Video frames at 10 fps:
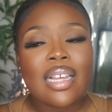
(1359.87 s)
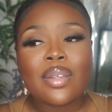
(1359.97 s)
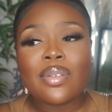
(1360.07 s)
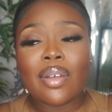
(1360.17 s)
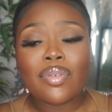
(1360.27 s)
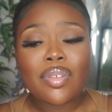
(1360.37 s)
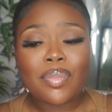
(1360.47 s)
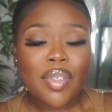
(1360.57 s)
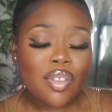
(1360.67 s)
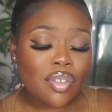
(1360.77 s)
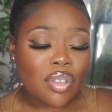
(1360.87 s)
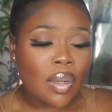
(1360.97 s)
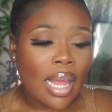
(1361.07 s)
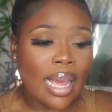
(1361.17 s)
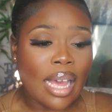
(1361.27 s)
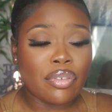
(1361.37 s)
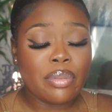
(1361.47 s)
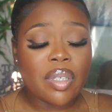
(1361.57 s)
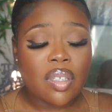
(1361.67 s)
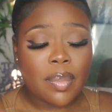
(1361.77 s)
He was like, I've just missed you. Like, have you
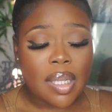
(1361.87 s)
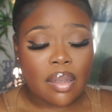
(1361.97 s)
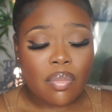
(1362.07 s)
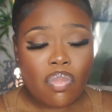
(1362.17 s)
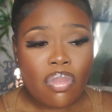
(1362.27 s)
missed me?